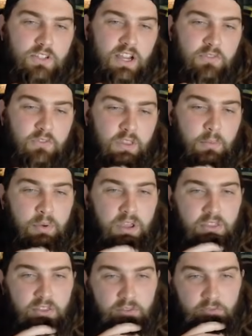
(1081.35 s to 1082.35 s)
definitely the
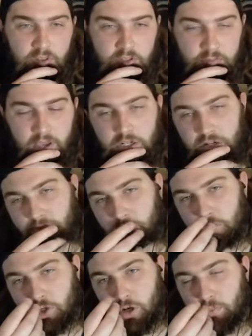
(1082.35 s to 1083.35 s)
big thing for this matchup for
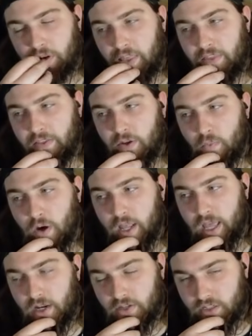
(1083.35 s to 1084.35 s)
sure, but I think they're
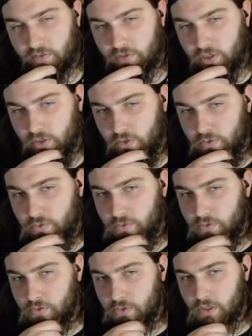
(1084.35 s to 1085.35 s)
running out of stuff to
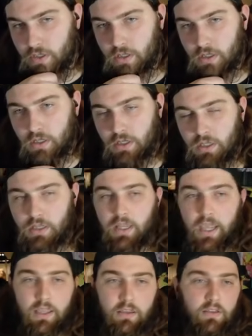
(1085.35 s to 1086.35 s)
use.
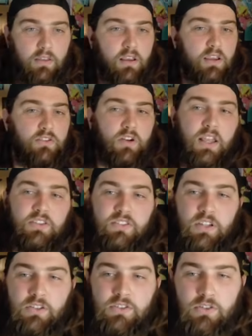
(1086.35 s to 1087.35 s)
Like, because they're not
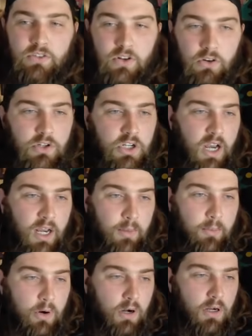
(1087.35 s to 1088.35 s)
Sinister Surging
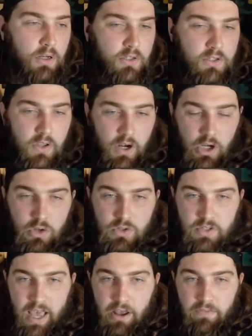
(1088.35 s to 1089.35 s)
anymore. So, like, are you
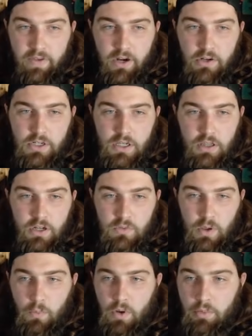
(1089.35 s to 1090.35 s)
just out of energy? There's,
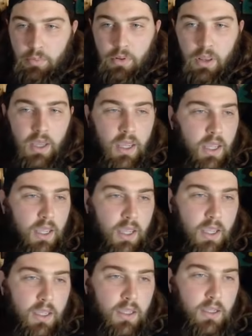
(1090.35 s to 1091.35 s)
what, 1 in
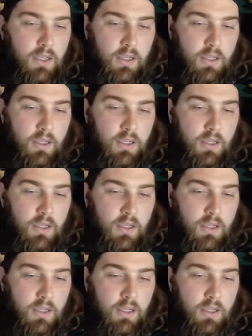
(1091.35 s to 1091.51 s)
play,